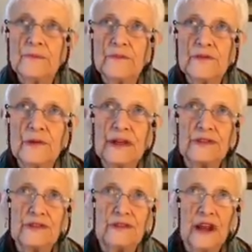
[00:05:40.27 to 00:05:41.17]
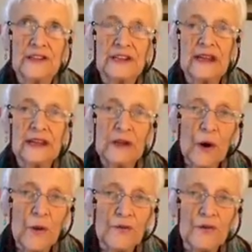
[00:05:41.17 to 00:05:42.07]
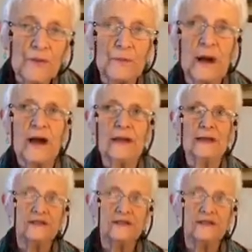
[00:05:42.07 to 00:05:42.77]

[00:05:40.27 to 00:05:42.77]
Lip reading: so that you're not taken over by